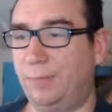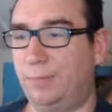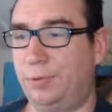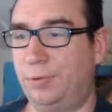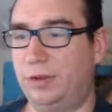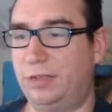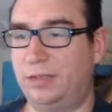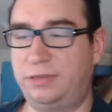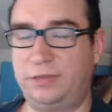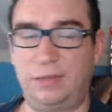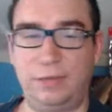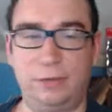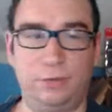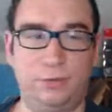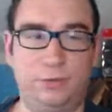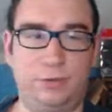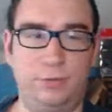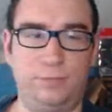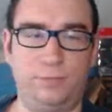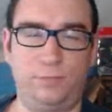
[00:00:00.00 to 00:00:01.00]
But it's
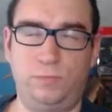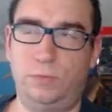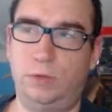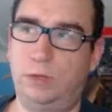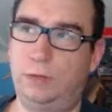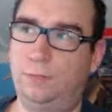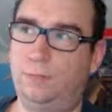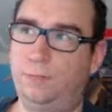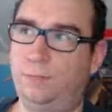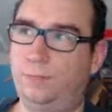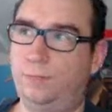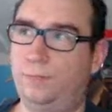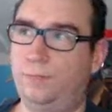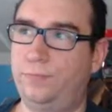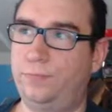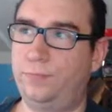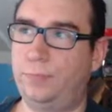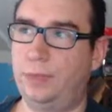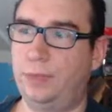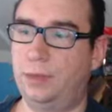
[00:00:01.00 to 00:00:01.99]
well,
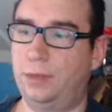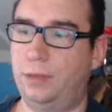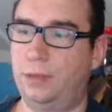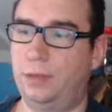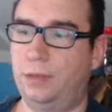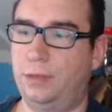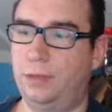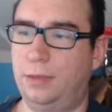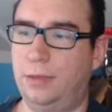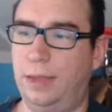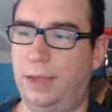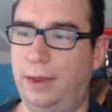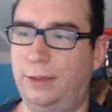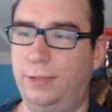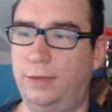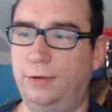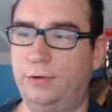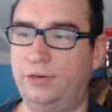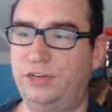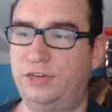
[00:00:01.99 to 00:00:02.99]
I don't know.